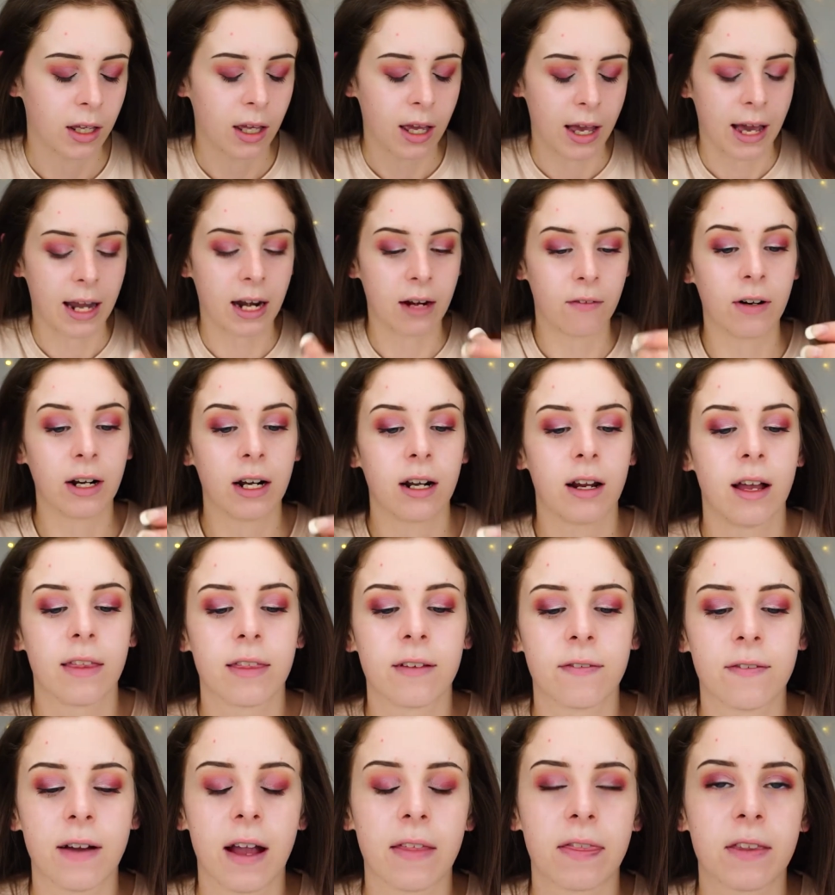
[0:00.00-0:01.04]
And I really like
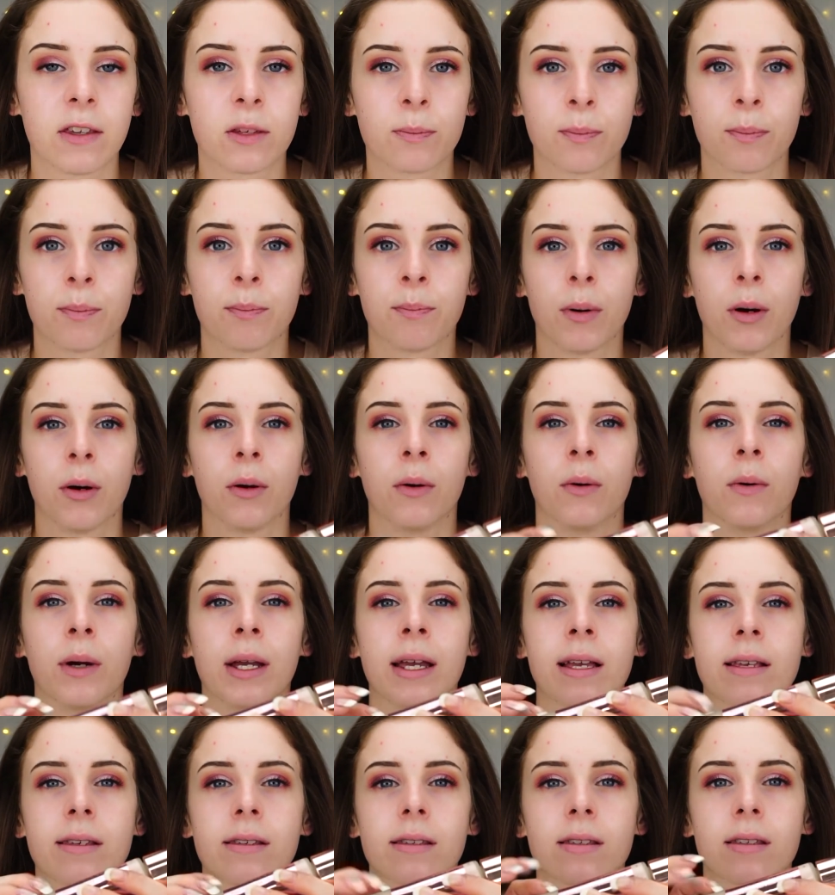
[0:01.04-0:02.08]
the fact this bottle,
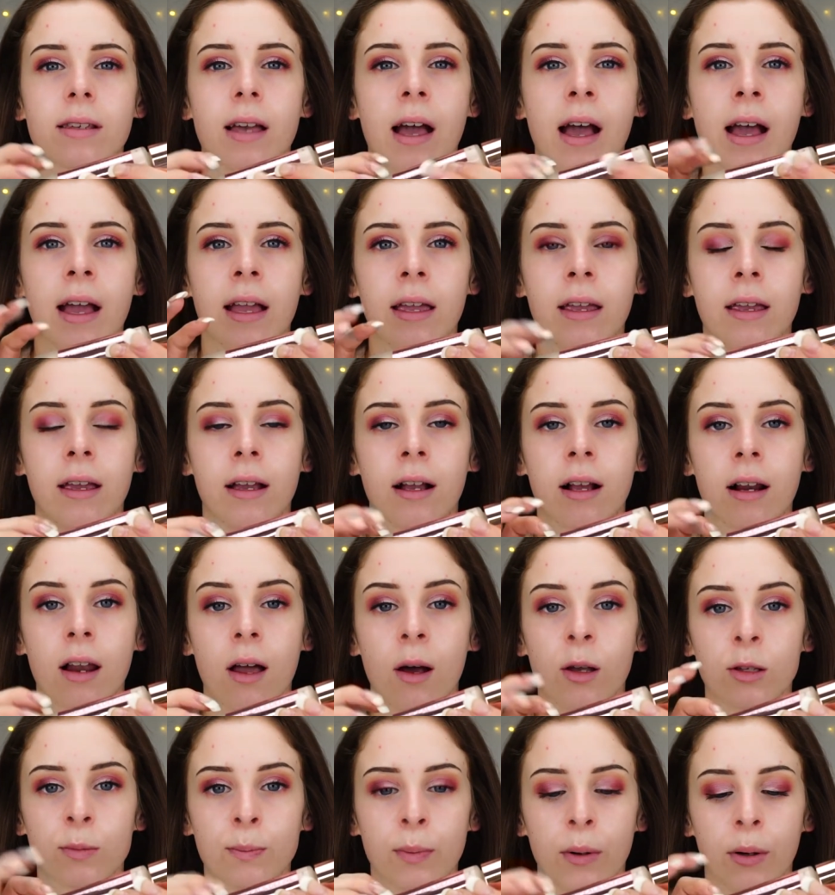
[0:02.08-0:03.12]
it's a
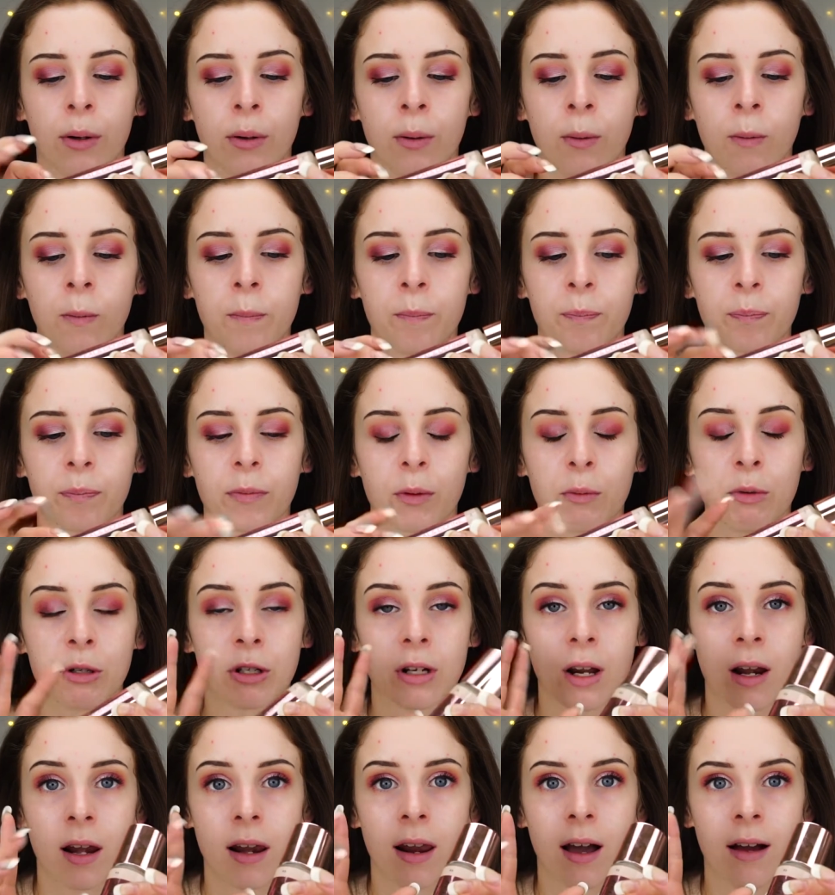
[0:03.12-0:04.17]
glass bottle, which
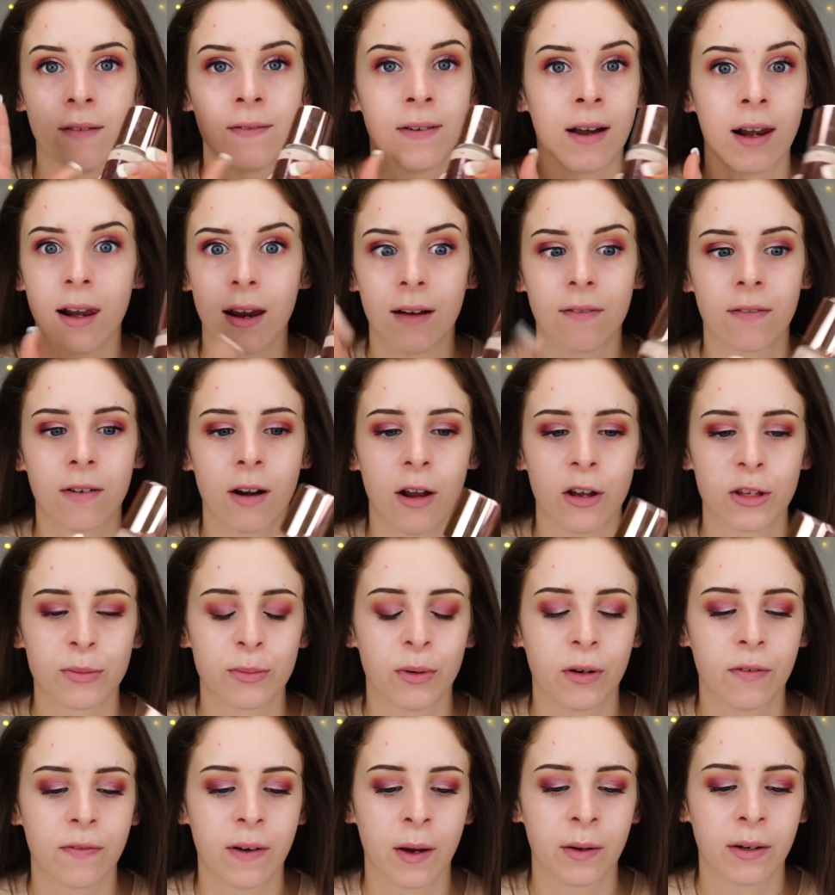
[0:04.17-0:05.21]
I love. I love glass
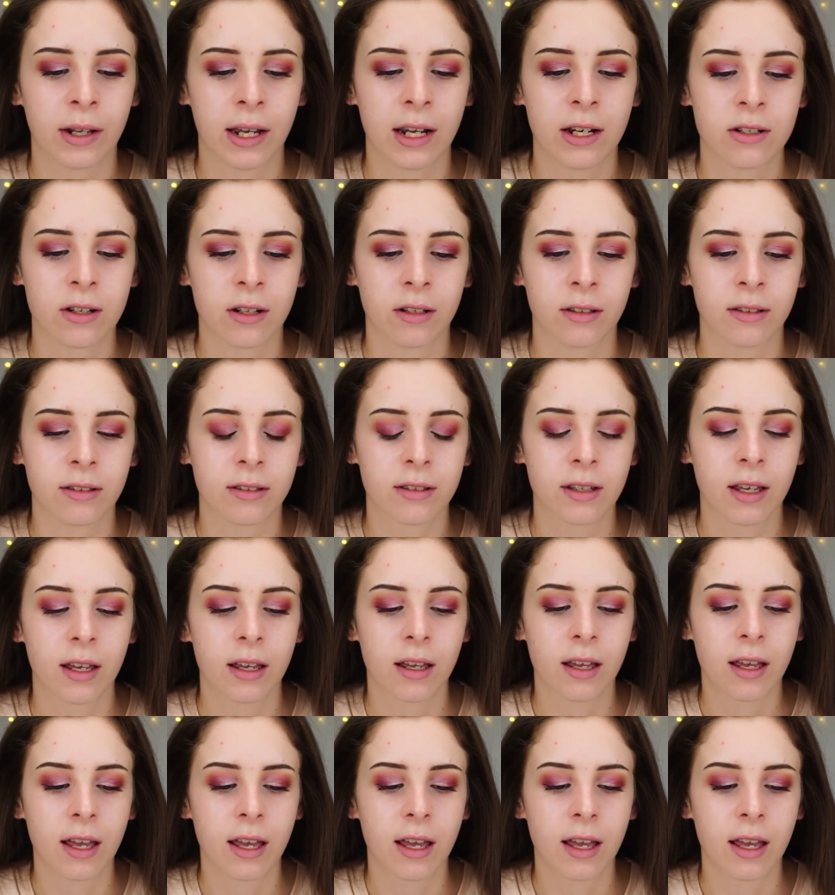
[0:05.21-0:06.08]
bottle foundations.